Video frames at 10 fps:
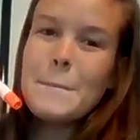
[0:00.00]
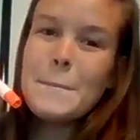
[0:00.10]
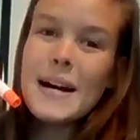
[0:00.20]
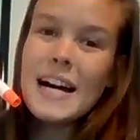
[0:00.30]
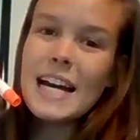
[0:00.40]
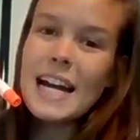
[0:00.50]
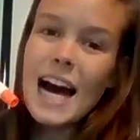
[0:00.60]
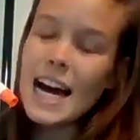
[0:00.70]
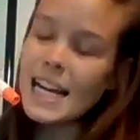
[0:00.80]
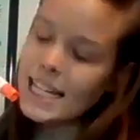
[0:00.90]
But
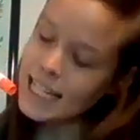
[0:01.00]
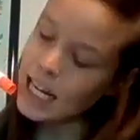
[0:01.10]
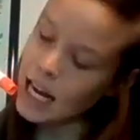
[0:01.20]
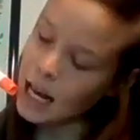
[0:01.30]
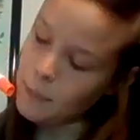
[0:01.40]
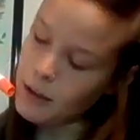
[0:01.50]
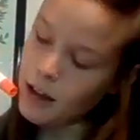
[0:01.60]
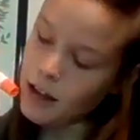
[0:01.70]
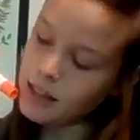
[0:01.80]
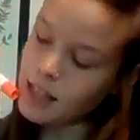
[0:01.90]
I didn't
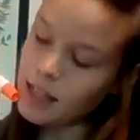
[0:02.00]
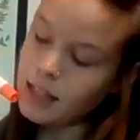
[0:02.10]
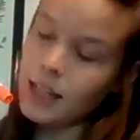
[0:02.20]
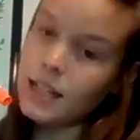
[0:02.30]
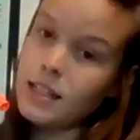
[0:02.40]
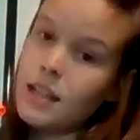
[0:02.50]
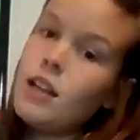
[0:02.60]
because this is